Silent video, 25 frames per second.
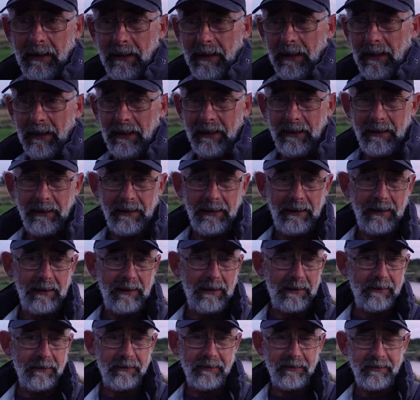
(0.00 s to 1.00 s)

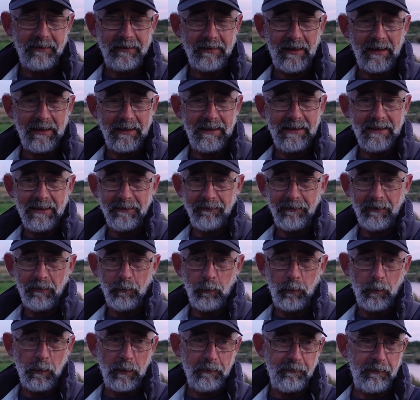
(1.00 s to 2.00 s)
and as I say,
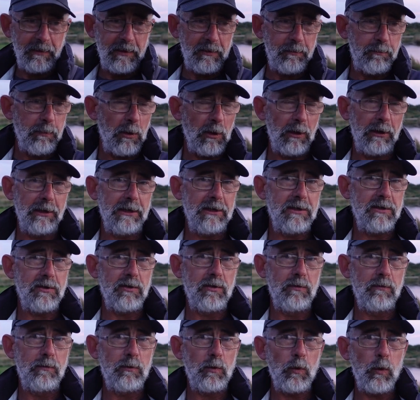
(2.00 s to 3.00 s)
if it's pulling it
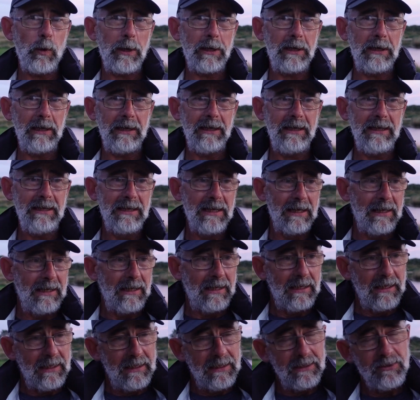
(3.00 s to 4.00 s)
too quickly,
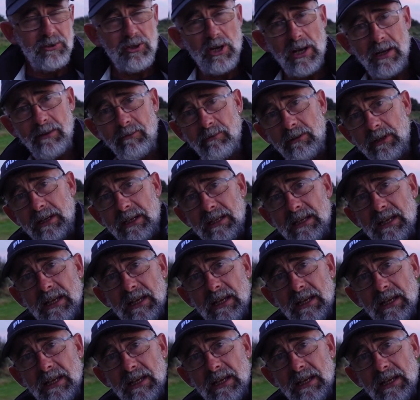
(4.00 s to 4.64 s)
generally